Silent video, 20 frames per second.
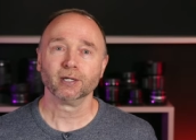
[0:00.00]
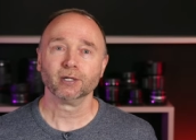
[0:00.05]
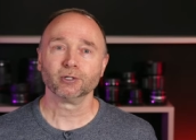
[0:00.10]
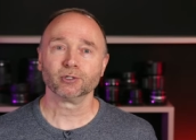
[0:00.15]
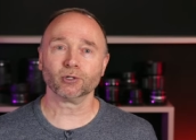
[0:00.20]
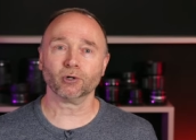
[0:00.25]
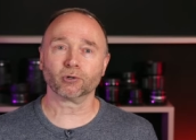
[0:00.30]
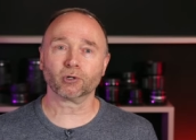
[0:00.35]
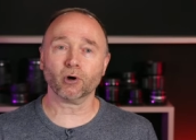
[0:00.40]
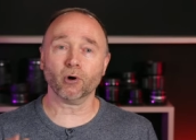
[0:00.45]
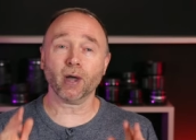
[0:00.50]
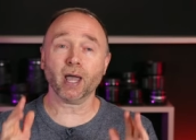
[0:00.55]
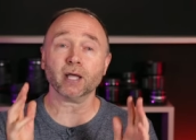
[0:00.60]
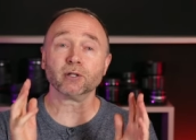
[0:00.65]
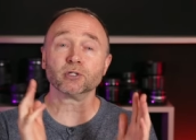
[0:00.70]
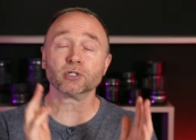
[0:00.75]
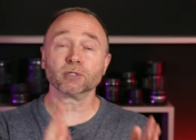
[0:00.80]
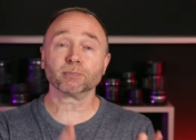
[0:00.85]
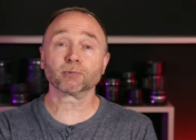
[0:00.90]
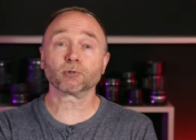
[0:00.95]
So go ahead
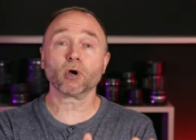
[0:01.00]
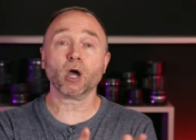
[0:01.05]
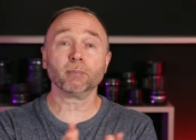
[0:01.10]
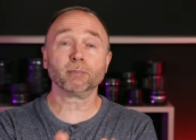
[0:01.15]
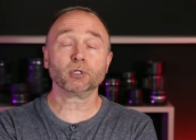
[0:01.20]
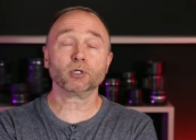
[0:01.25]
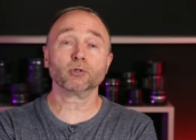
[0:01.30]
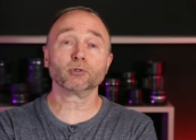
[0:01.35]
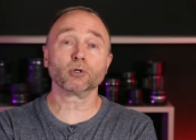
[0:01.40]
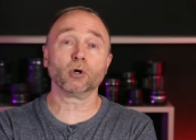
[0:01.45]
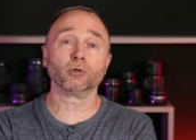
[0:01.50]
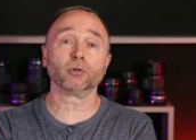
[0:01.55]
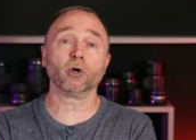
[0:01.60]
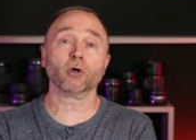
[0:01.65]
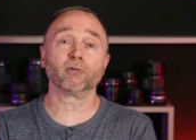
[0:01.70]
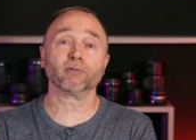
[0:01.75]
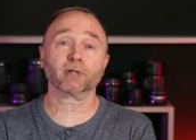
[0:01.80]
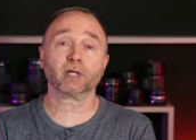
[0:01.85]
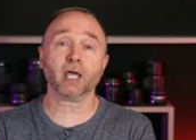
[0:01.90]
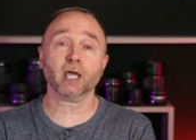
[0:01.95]
and subscribe and choose all
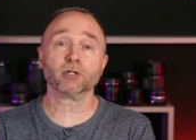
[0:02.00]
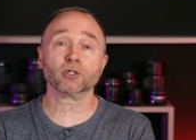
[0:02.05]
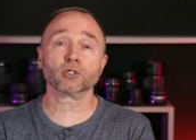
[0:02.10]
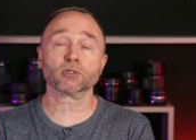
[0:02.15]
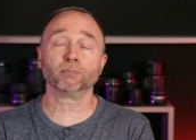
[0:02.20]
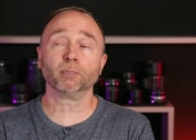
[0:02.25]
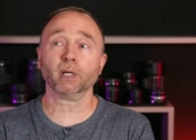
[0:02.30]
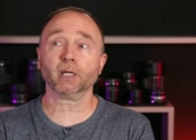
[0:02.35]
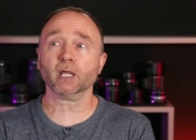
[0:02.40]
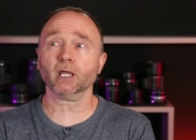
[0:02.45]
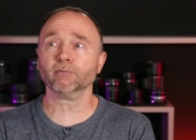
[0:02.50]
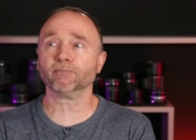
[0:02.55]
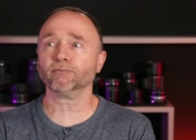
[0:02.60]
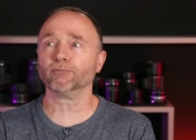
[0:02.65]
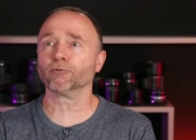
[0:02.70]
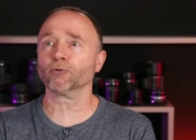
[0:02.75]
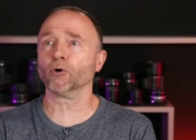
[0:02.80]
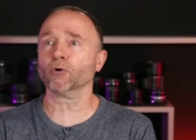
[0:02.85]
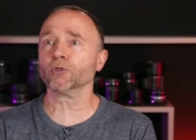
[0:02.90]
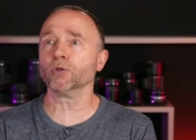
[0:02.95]
notifications. But if
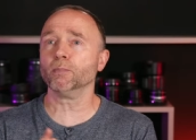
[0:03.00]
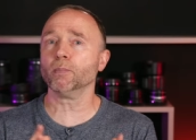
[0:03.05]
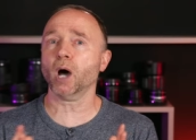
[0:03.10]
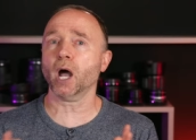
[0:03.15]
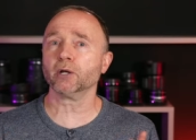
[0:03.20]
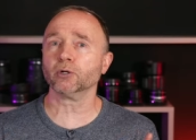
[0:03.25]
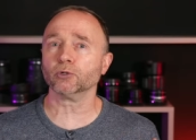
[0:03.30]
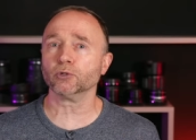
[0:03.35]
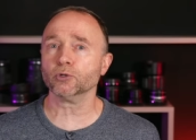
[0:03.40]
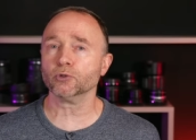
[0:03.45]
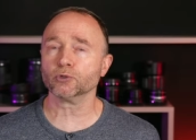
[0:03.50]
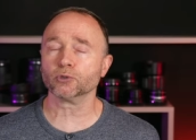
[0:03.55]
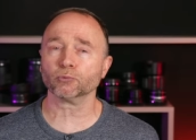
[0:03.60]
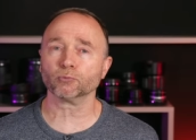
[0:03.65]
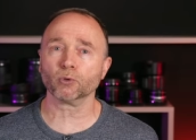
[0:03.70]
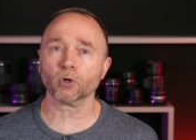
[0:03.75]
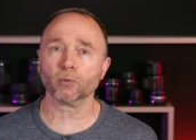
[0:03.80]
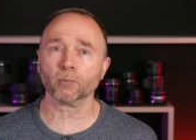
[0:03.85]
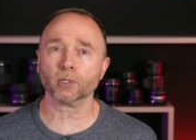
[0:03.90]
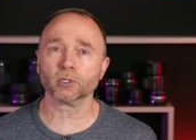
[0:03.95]
for all the minor news
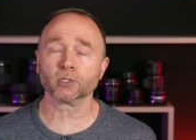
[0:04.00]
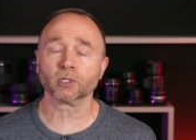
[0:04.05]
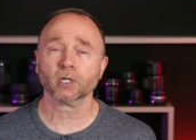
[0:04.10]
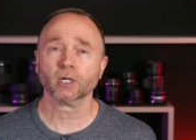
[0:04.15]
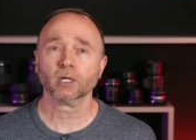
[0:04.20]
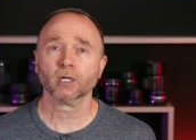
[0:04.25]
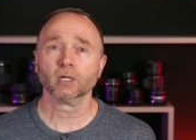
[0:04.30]
and rumors,